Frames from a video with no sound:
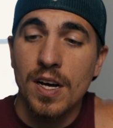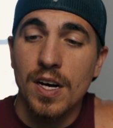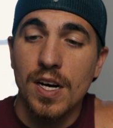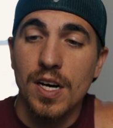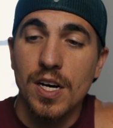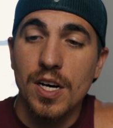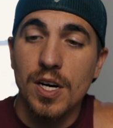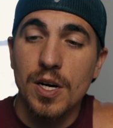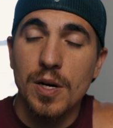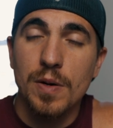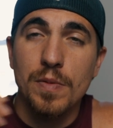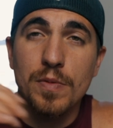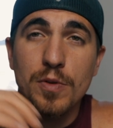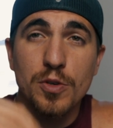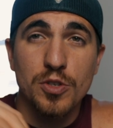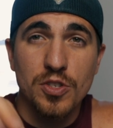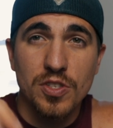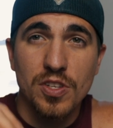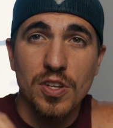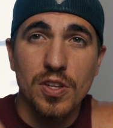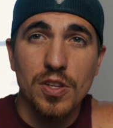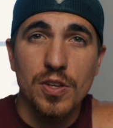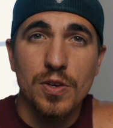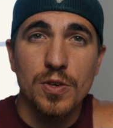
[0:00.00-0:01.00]
Um, there's
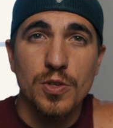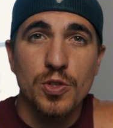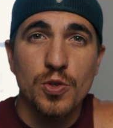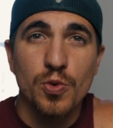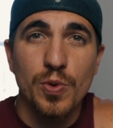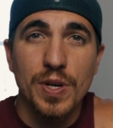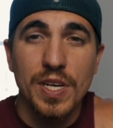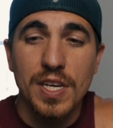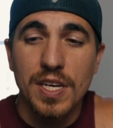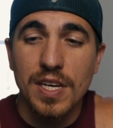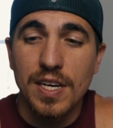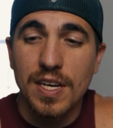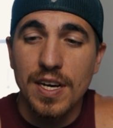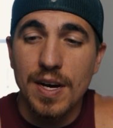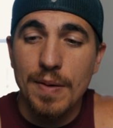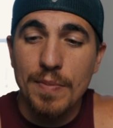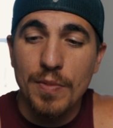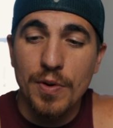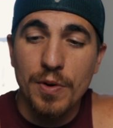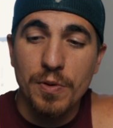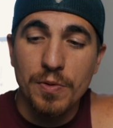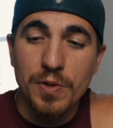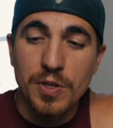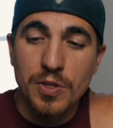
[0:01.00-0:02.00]
still a little tweaking.
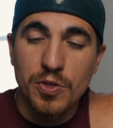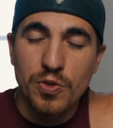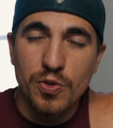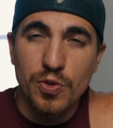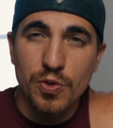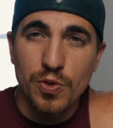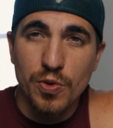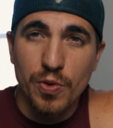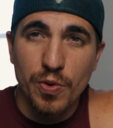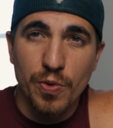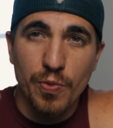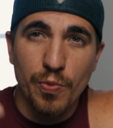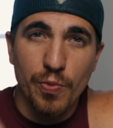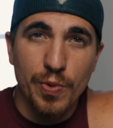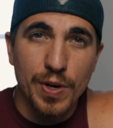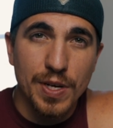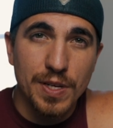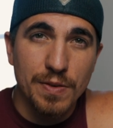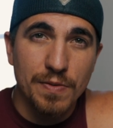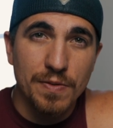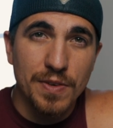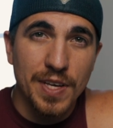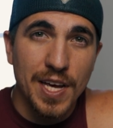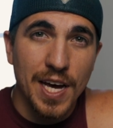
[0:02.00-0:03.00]
I'm going to
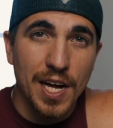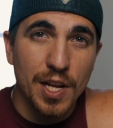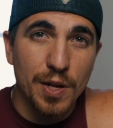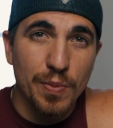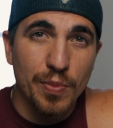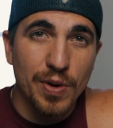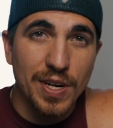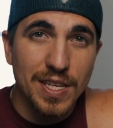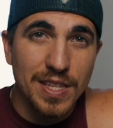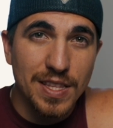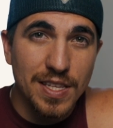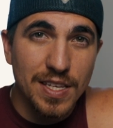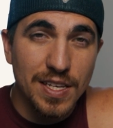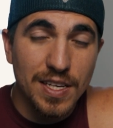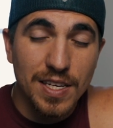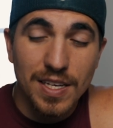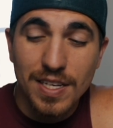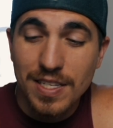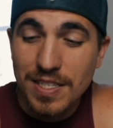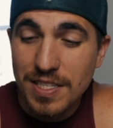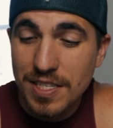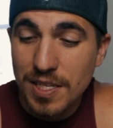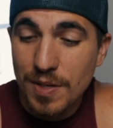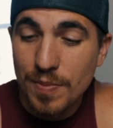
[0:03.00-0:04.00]
recalibrate the
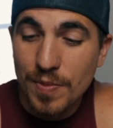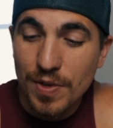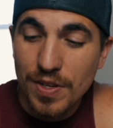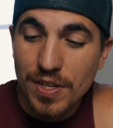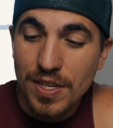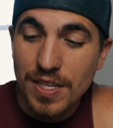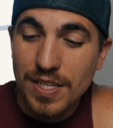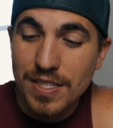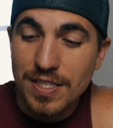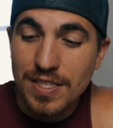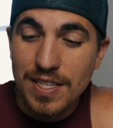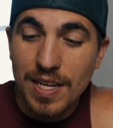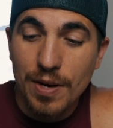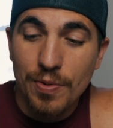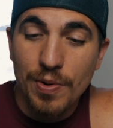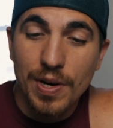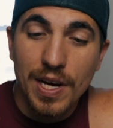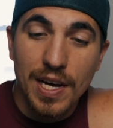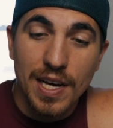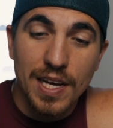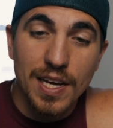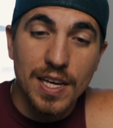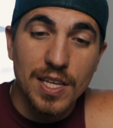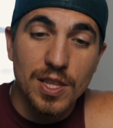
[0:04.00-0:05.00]
uh, Sigma lens that
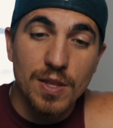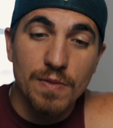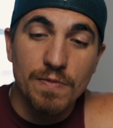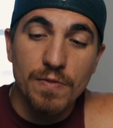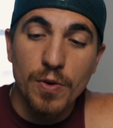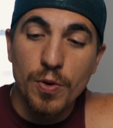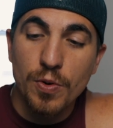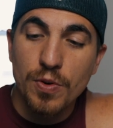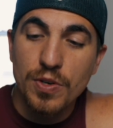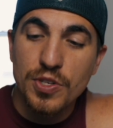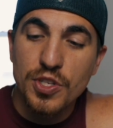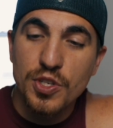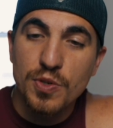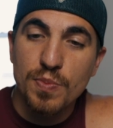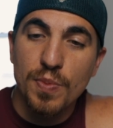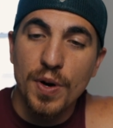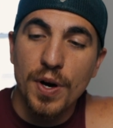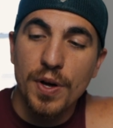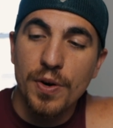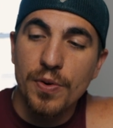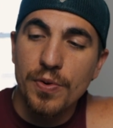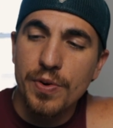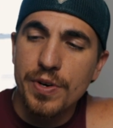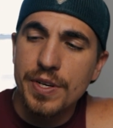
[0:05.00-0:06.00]
way I can get the focus
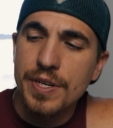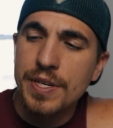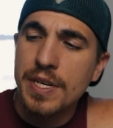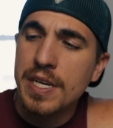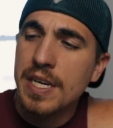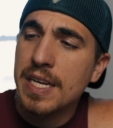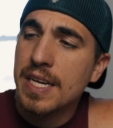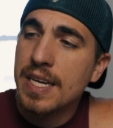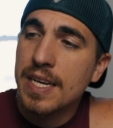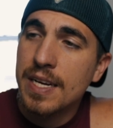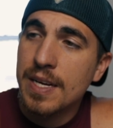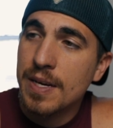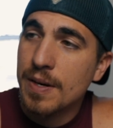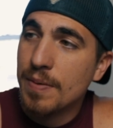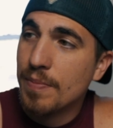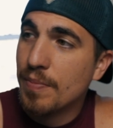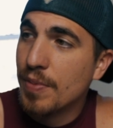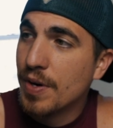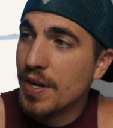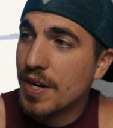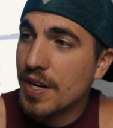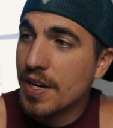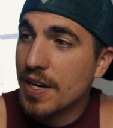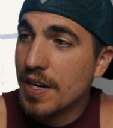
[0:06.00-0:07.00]
spot on.
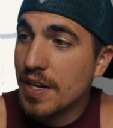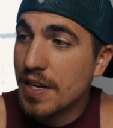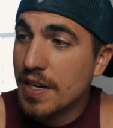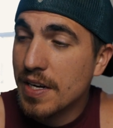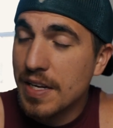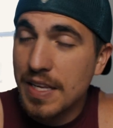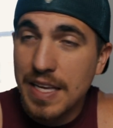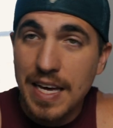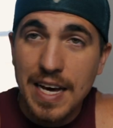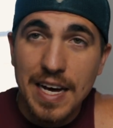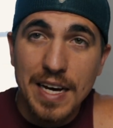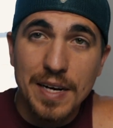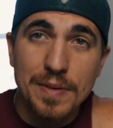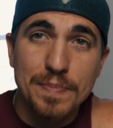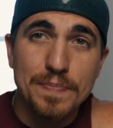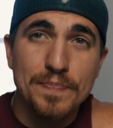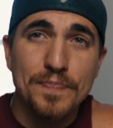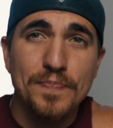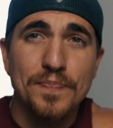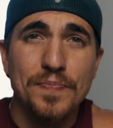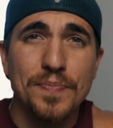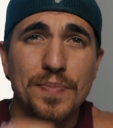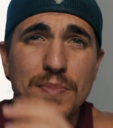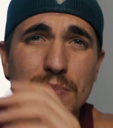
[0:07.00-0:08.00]
But uh, yeah,
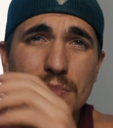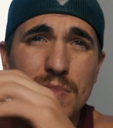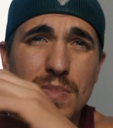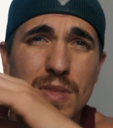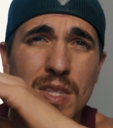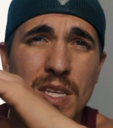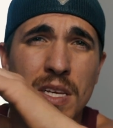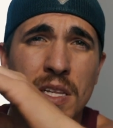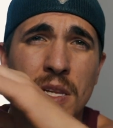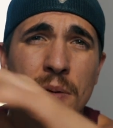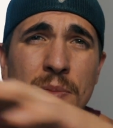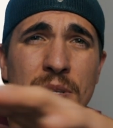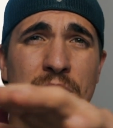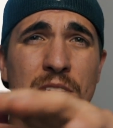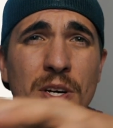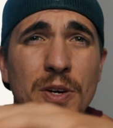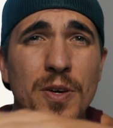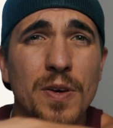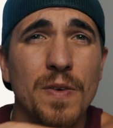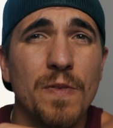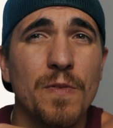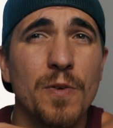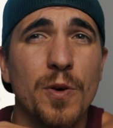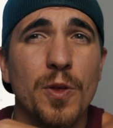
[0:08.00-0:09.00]
let me tell
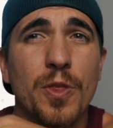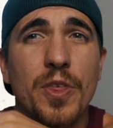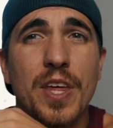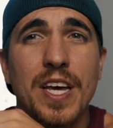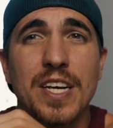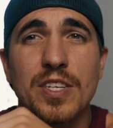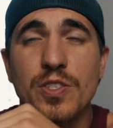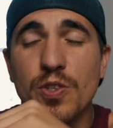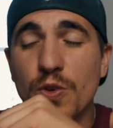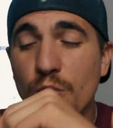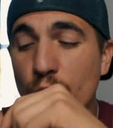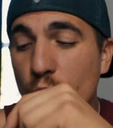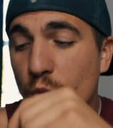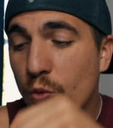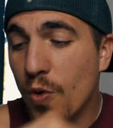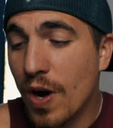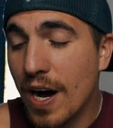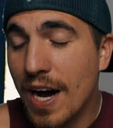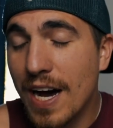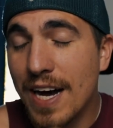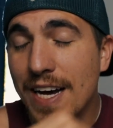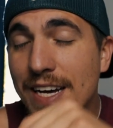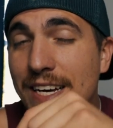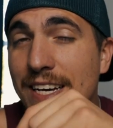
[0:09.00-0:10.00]
you a few things on
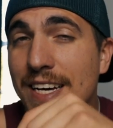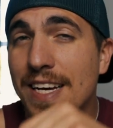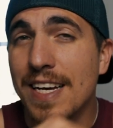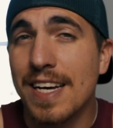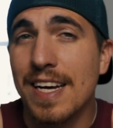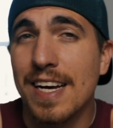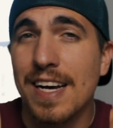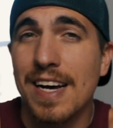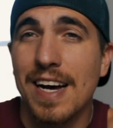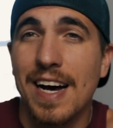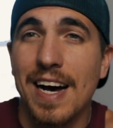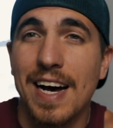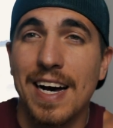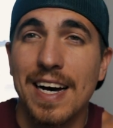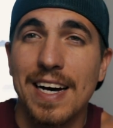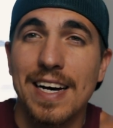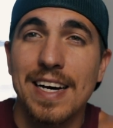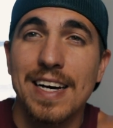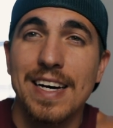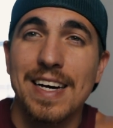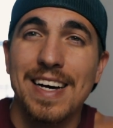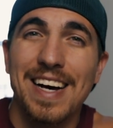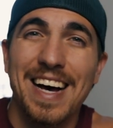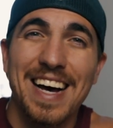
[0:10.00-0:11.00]
why
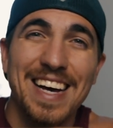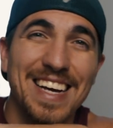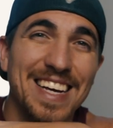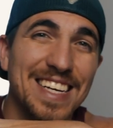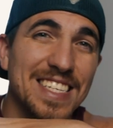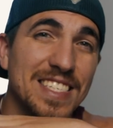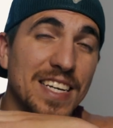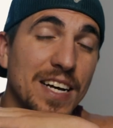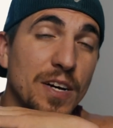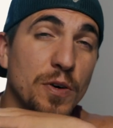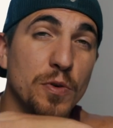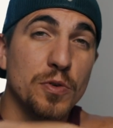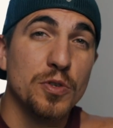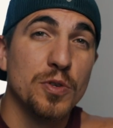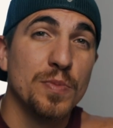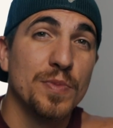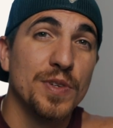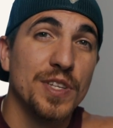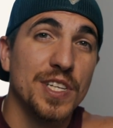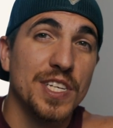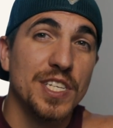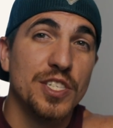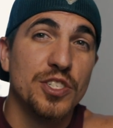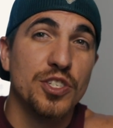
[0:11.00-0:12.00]
uh, I guess I
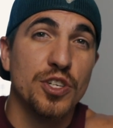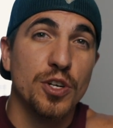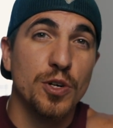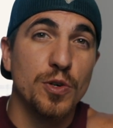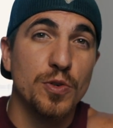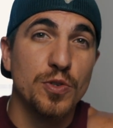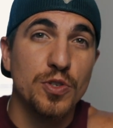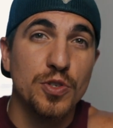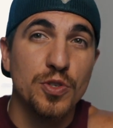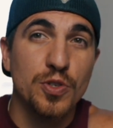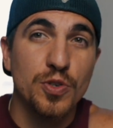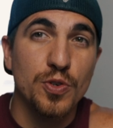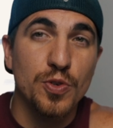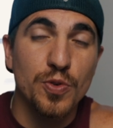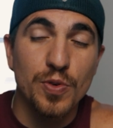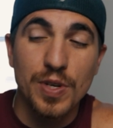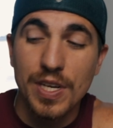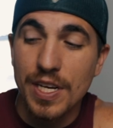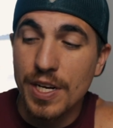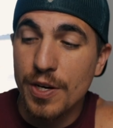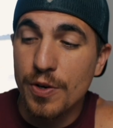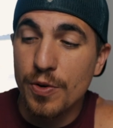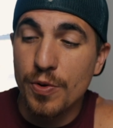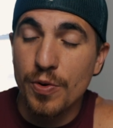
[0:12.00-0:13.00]
ultimately chose to
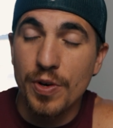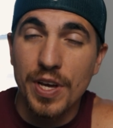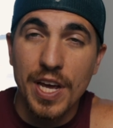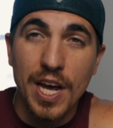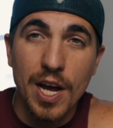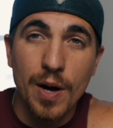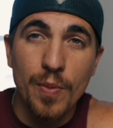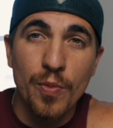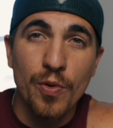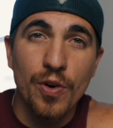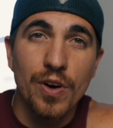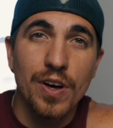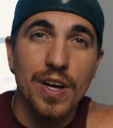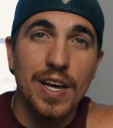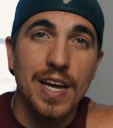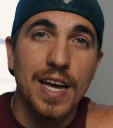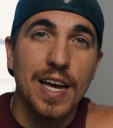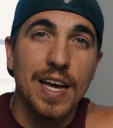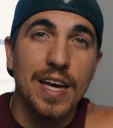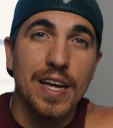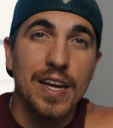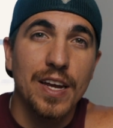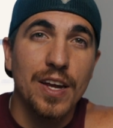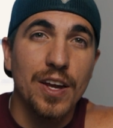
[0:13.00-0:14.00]
get a new camera
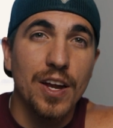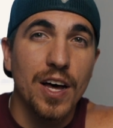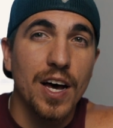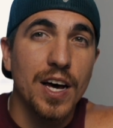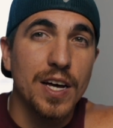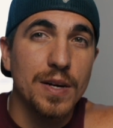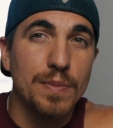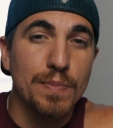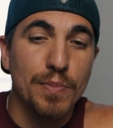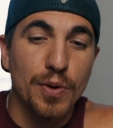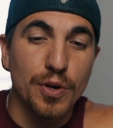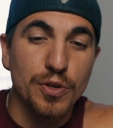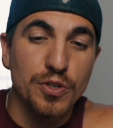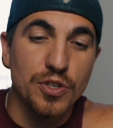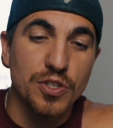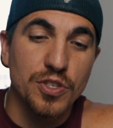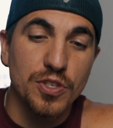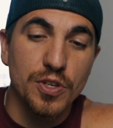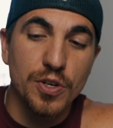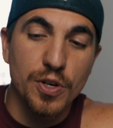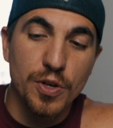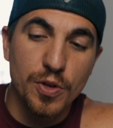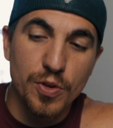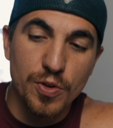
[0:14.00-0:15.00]
and not
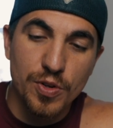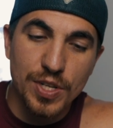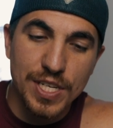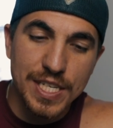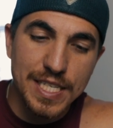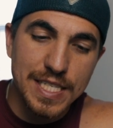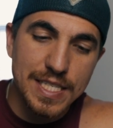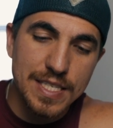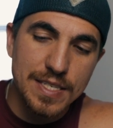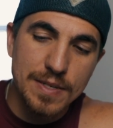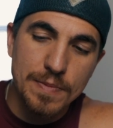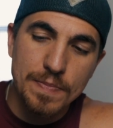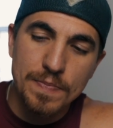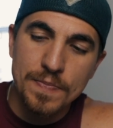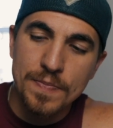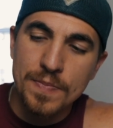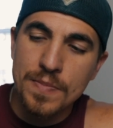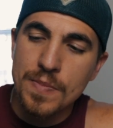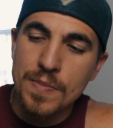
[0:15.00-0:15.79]
purchase another lens